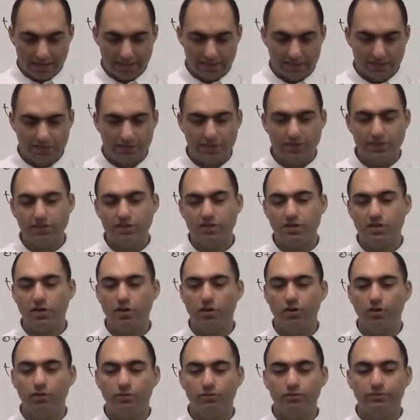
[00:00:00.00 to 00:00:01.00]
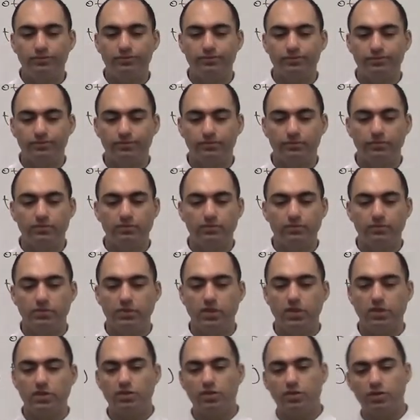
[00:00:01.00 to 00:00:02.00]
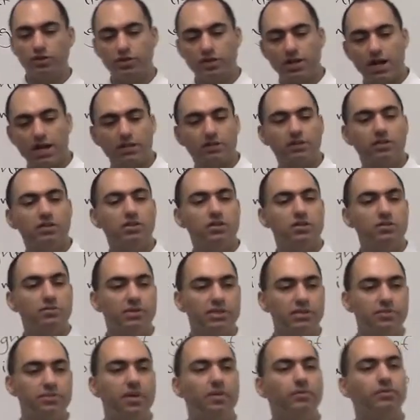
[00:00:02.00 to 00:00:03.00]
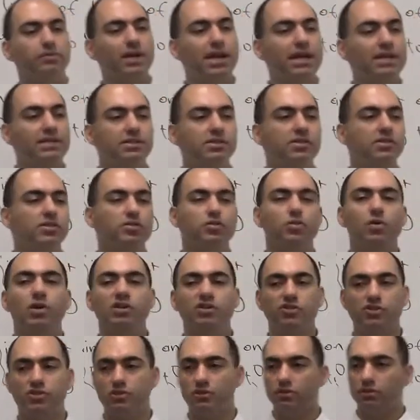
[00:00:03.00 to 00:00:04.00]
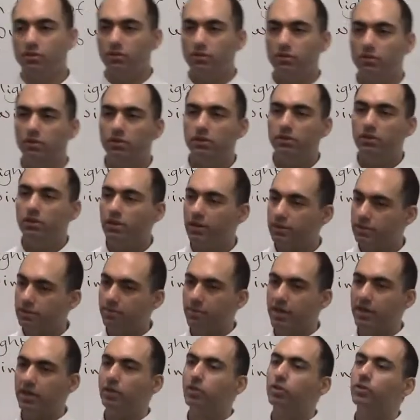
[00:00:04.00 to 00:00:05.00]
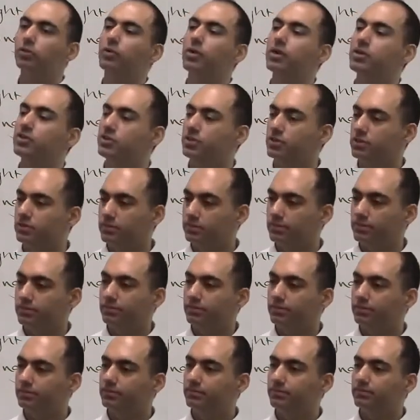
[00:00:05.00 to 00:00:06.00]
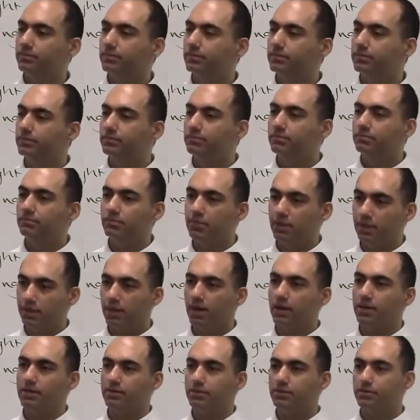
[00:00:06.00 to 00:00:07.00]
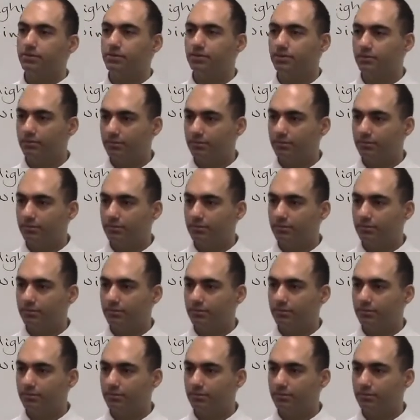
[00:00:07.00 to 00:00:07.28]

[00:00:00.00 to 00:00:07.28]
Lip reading: Since you're a doctor, you must be able to answer this question. It's a medical question. Because.